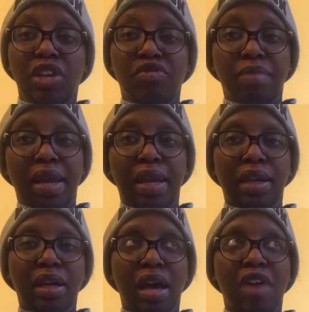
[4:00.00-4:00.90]
if
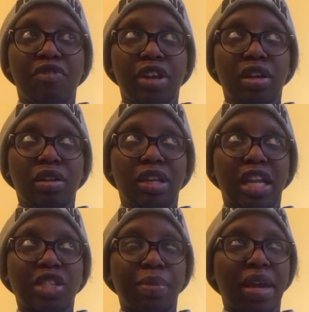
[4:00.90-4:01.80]
I've
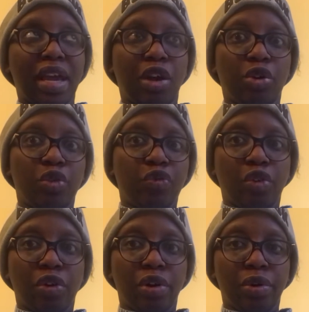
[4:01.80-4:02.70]
let my hair grow
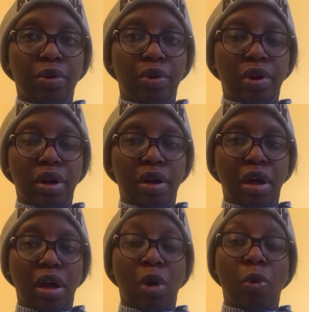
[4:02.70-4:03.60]
for
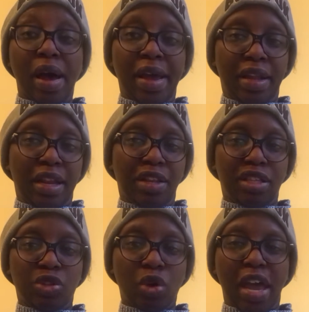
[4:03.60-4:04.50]
a while, and
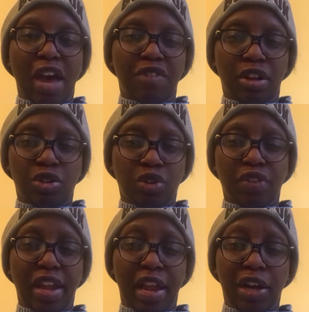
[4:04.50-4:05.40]
so I have a lot of
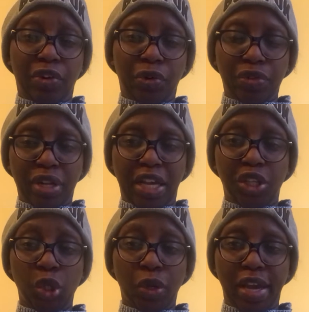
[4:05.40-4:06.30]
hair growth, like
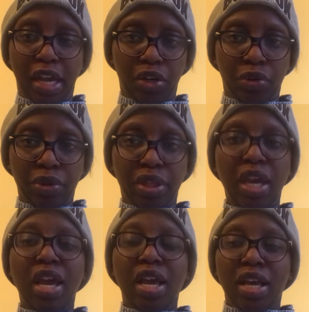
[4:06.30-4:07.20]
new hair growth,
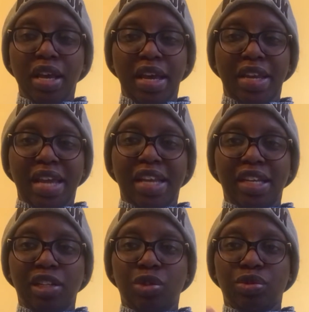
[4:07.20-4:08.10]
and I
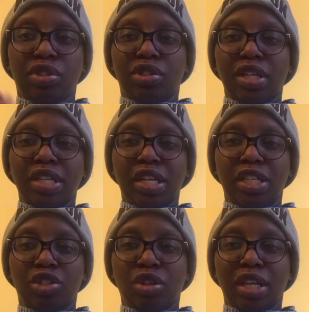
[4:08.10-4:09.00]
need to straighten
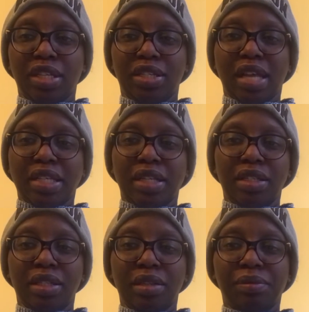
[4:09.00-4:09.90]
it so that it
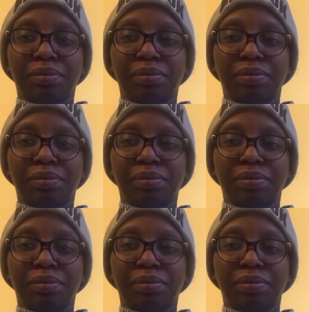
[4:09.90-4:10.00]
doesn't